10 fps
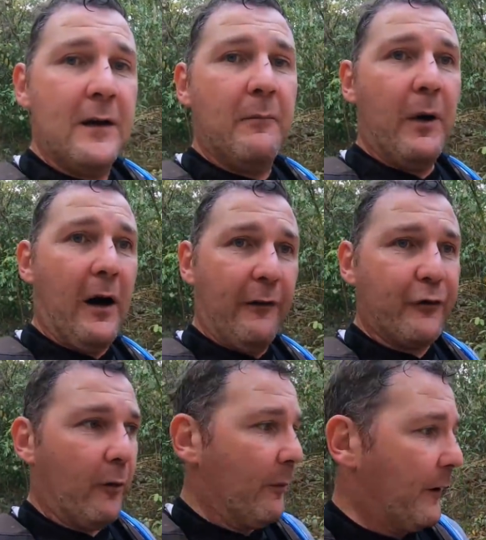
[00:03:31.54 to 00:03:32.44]
but I've
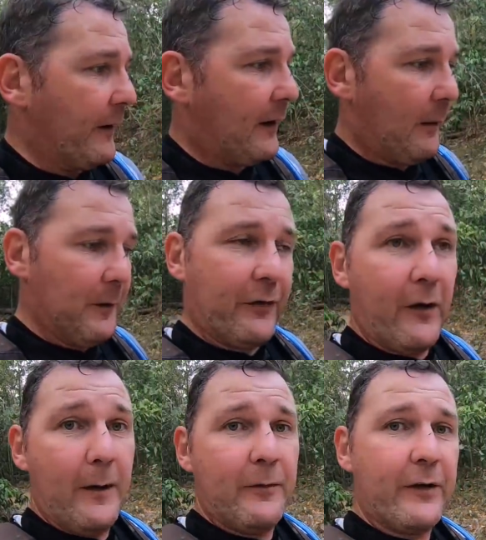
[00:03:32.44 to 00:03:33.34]
dropped the bike a couple of
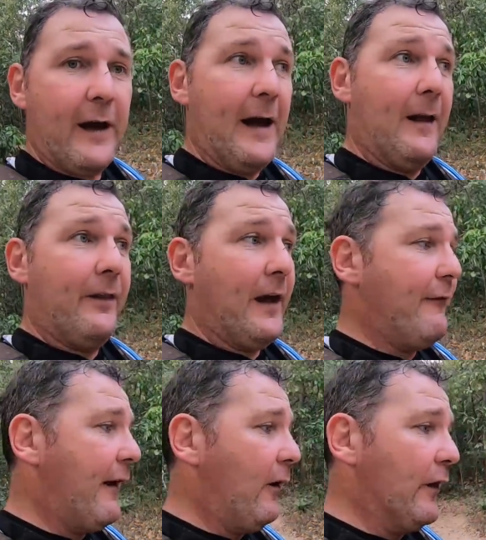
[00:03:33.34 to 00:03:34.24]
times and
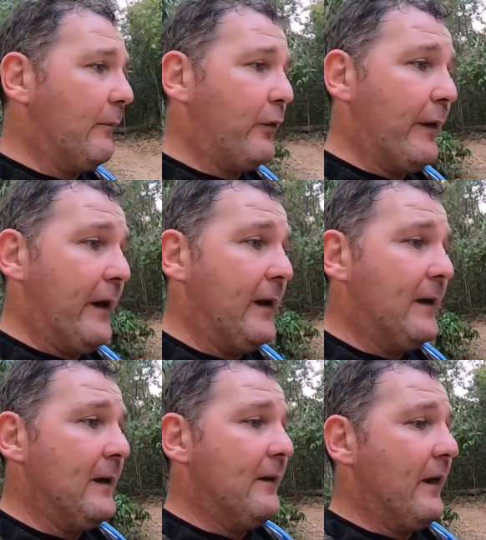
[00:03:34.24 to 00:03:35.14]
they've held up to it.
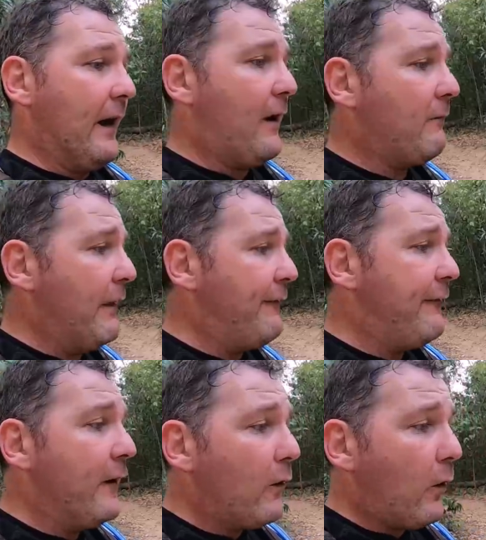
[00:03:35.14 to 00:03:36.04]
They
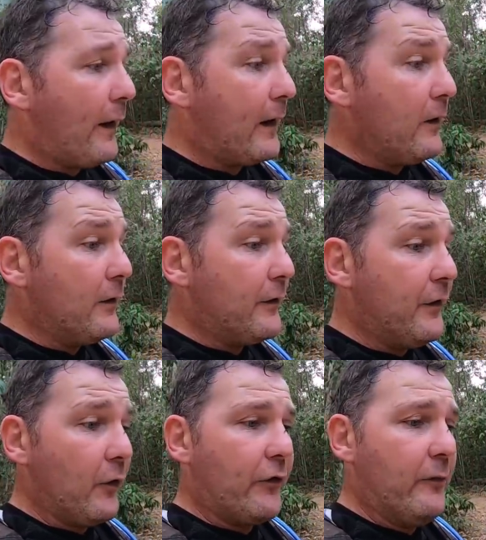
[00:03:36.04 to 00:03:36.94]
feel quite good,
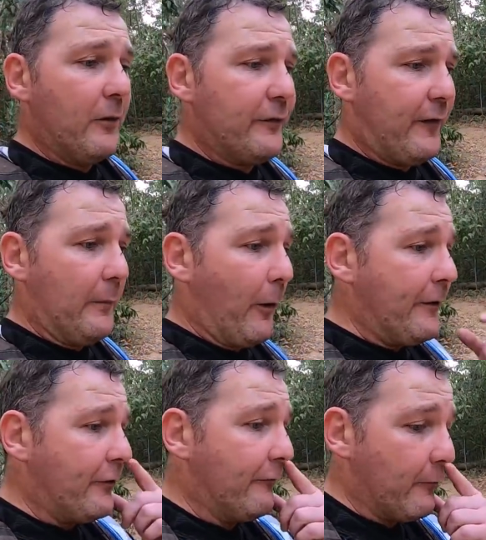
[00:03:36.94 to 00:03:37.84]
not too much
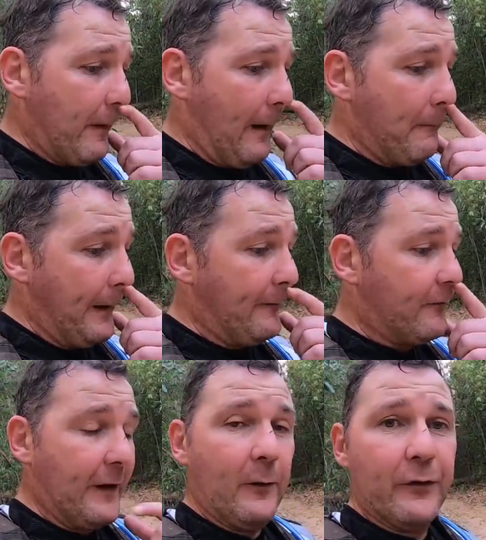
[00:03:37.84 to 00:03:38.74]
vibration from that big
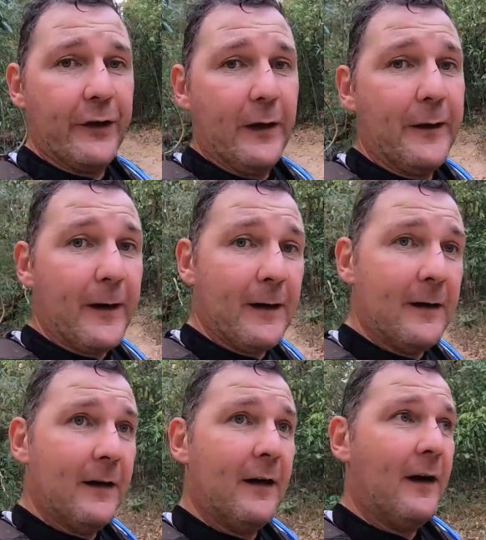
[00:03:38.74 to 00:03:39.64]
single cylinder,
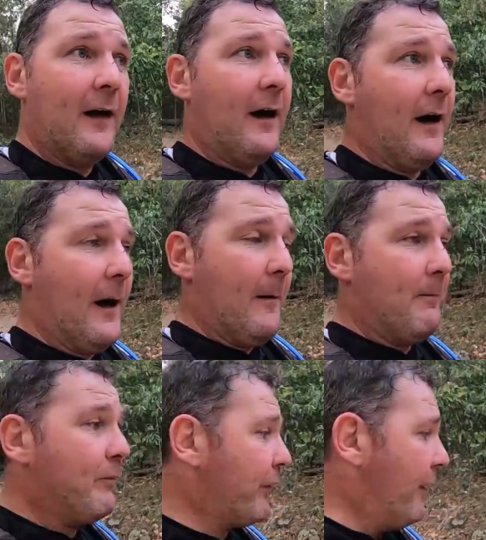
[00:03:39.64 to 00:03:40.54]

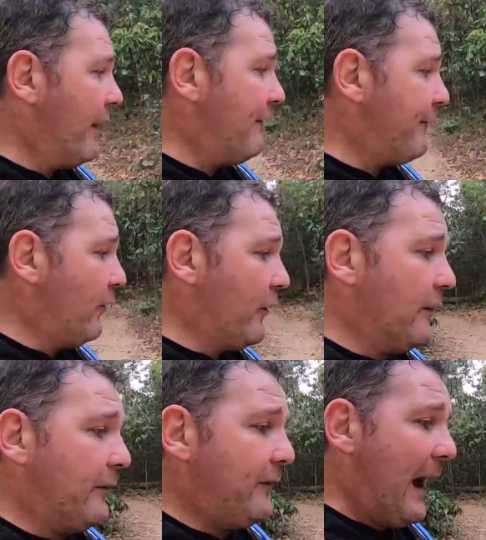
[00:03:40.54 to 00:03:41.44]
so they feel
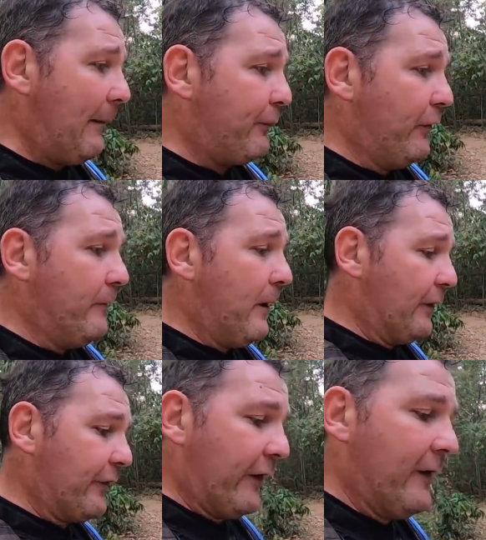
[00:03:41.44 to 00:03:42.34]
good. Absolute
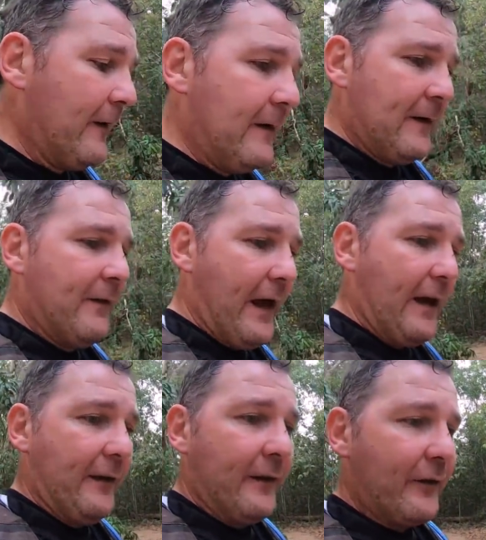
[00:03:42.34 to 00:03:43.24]
must.
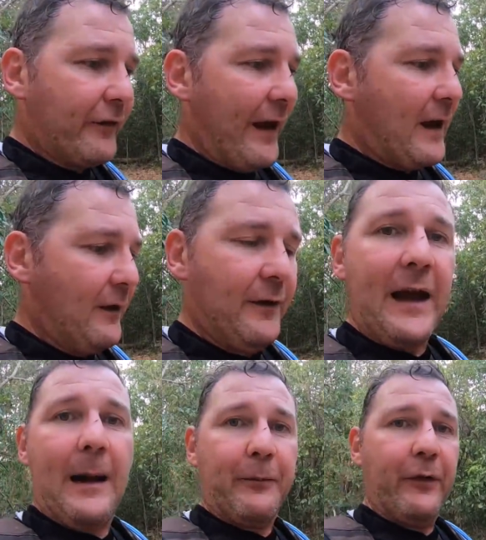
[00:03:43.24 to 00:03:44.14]
Then second
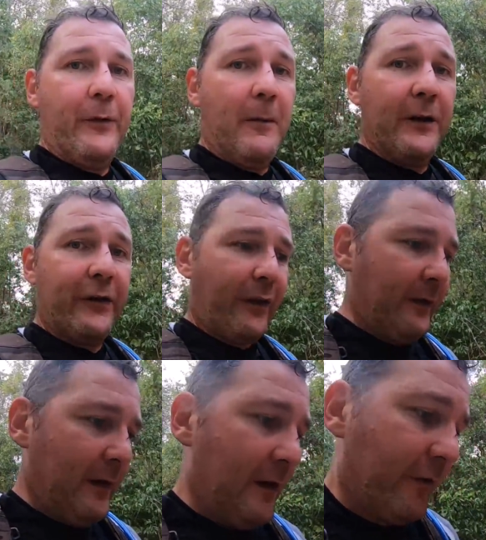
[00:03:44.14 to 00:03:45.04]
absolute must,
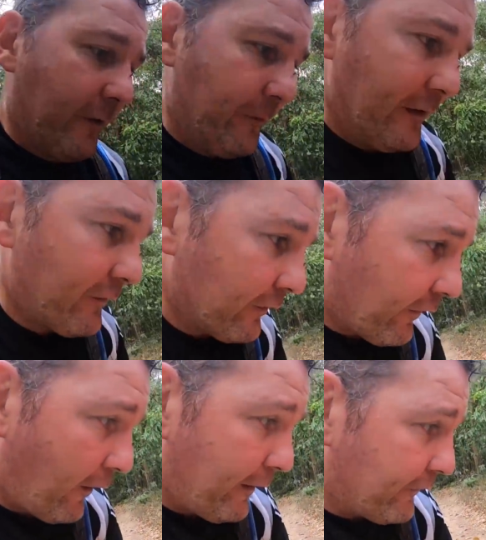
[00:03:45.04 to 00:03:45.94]
some decent
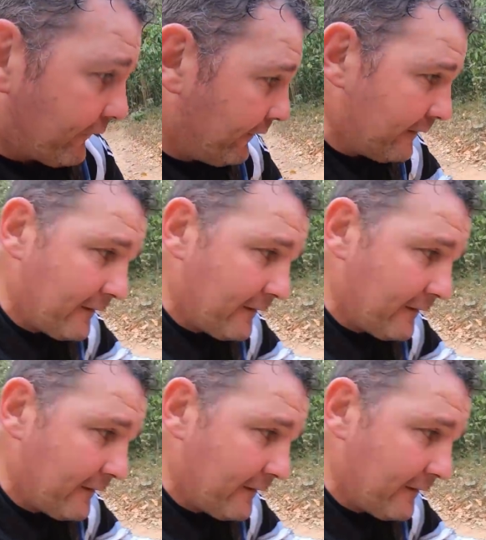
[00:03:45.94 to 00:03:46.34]
tyres.